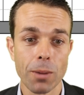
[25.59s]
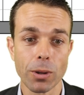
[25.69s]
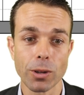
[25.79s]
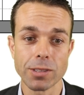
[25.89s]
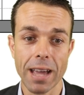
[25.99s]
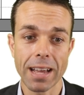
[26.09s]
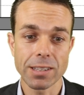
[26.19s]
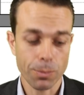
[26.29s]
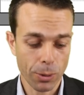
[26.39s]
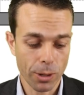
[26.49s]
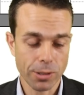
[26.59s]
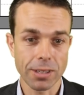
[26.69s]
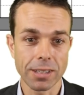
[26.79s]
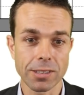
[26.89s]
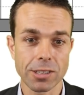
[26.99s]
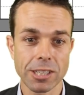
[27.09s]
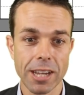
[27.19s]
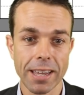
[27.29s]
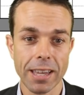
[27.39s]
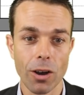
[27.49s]
because as a person is
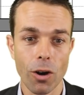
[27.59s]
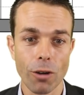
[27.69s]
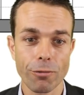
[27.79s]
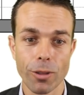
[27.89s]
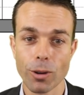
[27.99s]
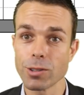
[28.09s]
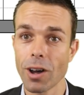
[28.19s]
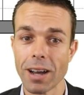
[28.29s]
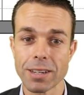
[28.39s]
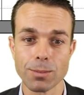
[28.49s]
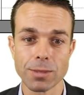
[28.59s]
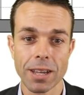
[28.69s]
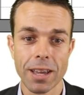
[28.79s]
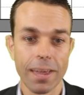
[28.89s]
checking off those items,